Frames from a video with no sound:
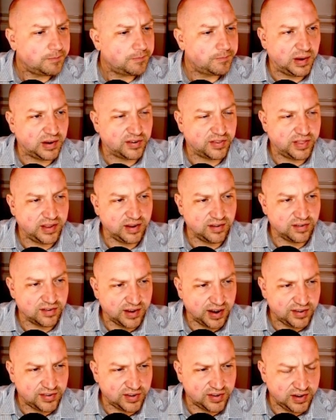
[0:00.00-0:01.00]
Makes things
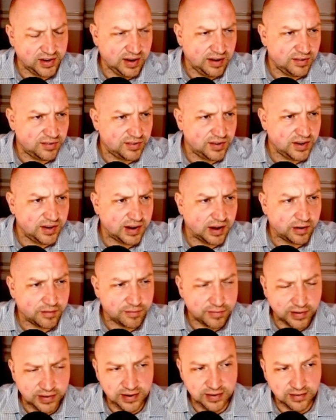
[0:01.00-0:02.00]
nice and easy. Now
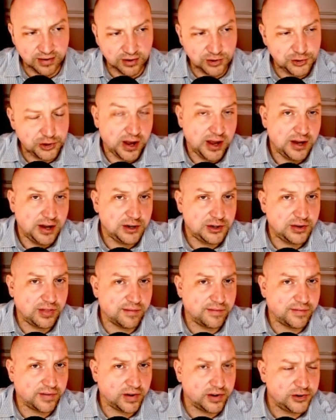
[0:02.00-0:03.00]
if I need to change the
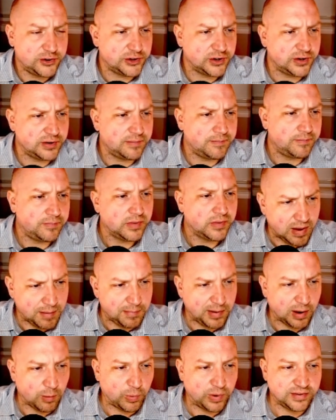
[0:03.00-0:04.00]
function,
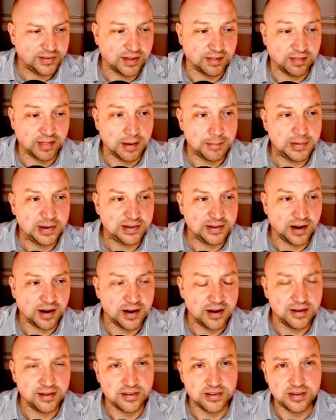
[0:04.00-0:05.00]
maybe I want to
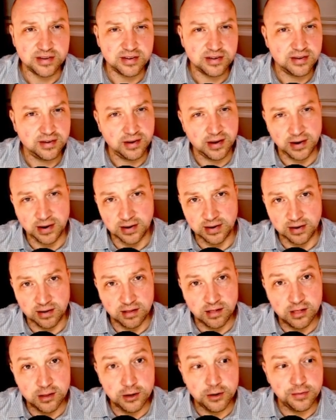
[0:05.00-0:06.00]
lemmatize. I can
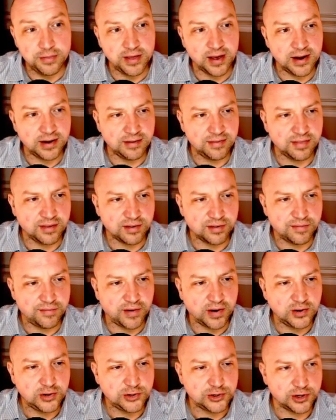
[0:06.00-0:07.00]
include that in this
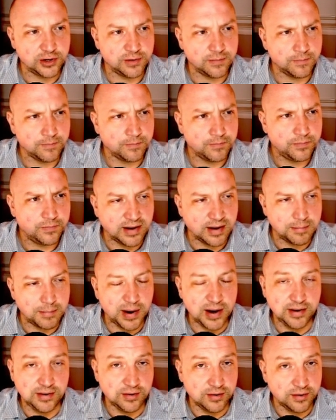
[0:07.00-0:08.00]
function, and I
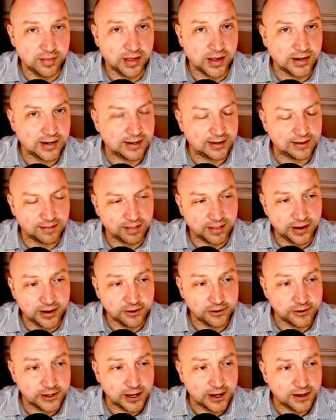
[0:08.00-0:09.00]
might do that at a
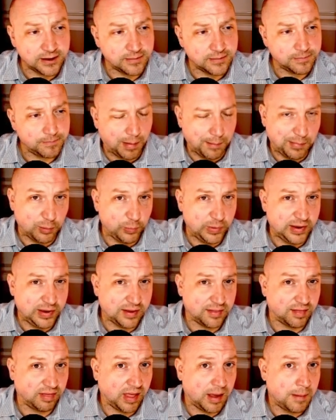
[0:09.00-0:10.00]
later date. Remember, we
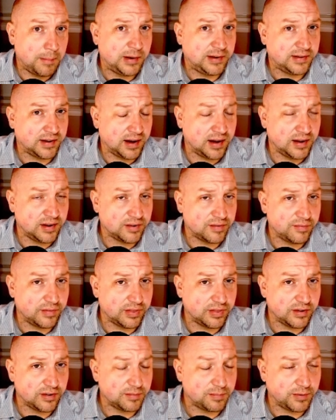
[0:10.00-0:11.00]
can lemmatize for
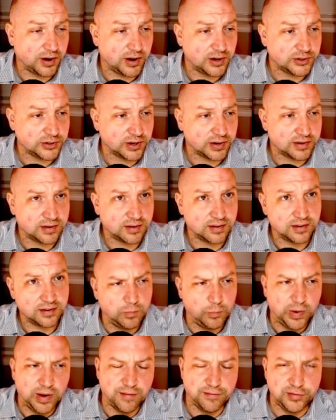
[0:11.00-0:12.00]
this project. And
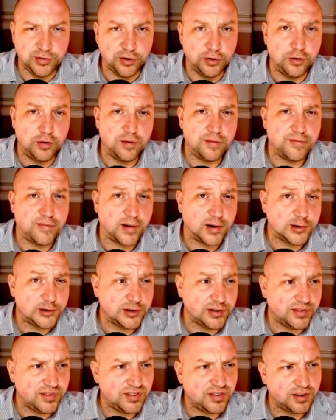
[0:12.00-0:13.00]
we have two new
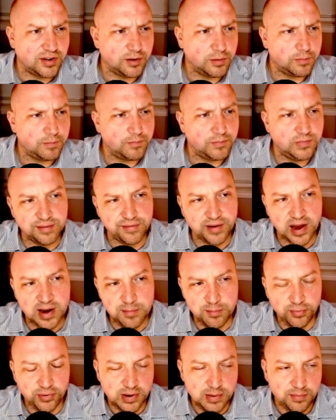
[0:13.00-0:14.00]
functions here, define
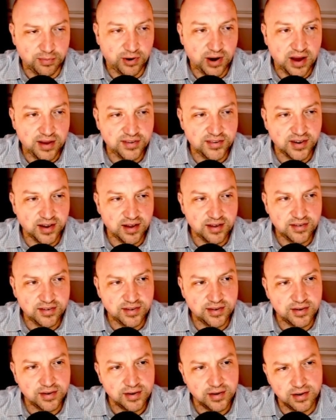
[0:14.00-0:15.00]

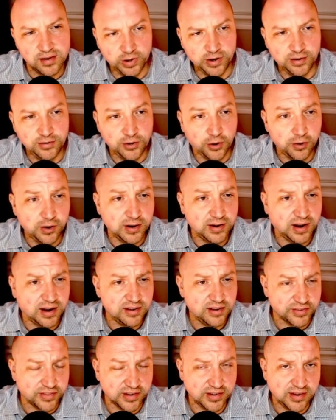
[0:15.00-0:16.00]
preprocess. We're going to
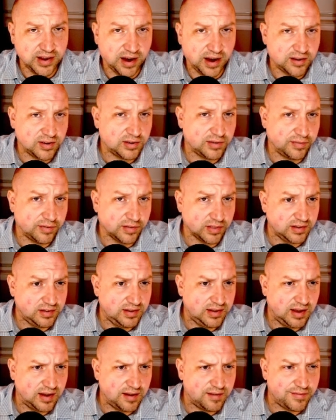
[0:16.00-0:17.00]
tokenize the text for the
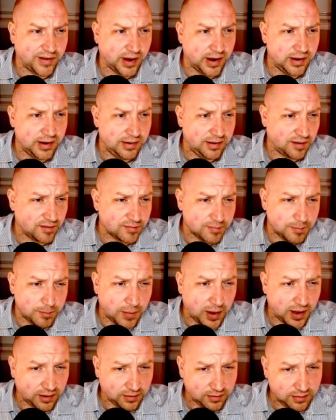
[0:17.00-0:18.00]
tf-idf
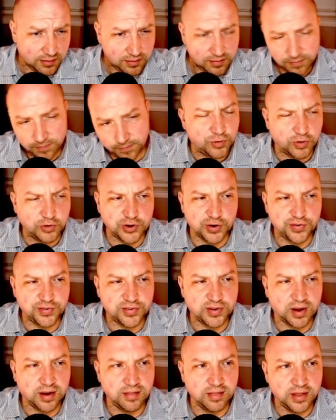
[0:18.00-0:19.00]
model. So
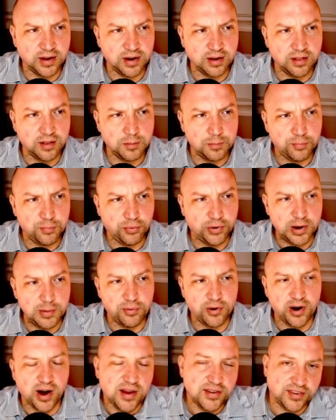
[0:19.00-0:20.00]
just a little
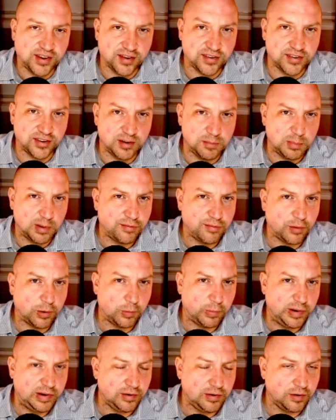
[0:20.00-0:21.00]
preprocessing before
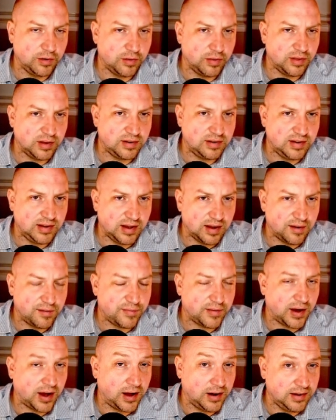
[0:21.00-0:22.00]
we do the
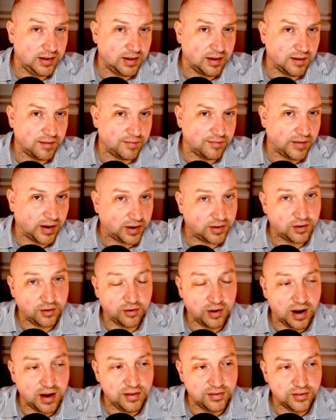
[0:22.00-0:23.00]
tf-idf
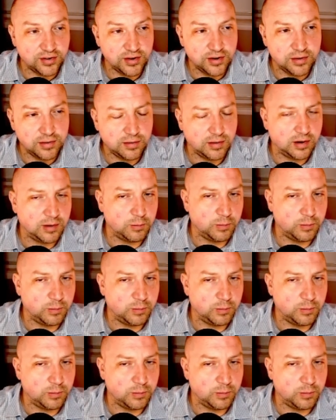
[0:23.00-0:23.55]
vectorizer.